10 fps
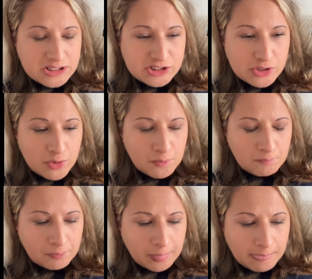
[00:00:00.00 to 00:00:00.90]

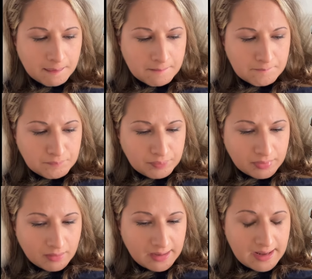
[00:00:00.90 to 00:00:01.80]
So
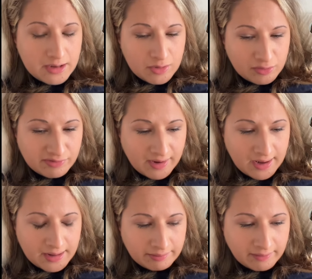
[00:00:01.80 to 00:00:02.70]
I get
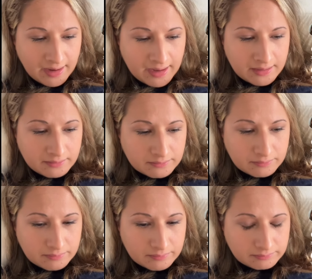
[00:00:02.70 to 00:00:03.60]
notified that
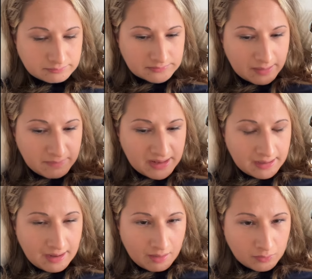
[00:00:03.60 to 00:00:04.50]
I'm
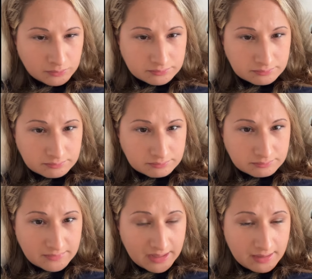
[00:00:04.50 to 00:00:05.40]
getting out
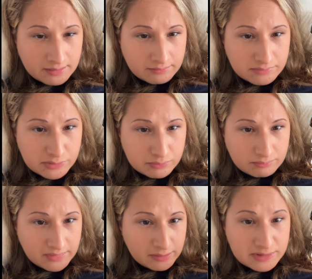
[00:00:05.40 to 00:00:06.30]
in,
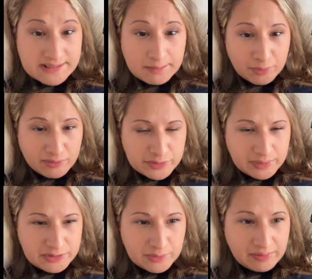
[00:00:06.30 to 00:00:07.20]
December of
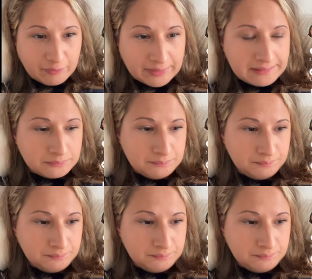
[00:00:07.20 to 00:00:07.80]
2023.